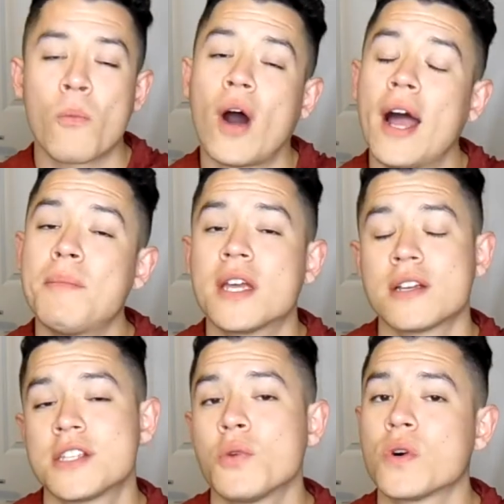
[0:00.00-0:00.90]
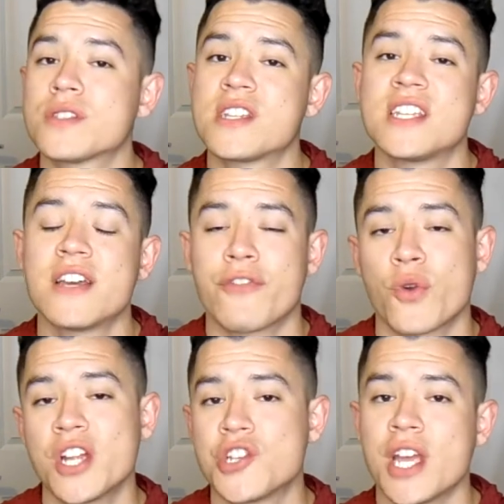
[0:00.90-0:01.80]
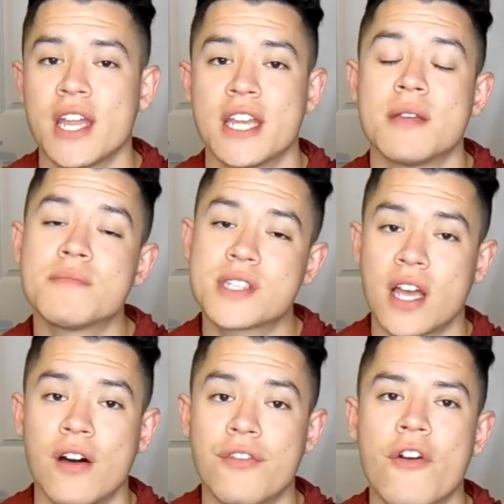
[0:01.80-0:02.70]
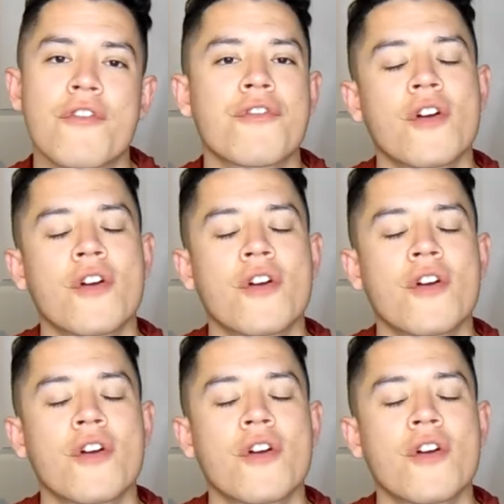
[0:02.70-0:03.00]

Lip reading: Why? Because he wants to differentiate himself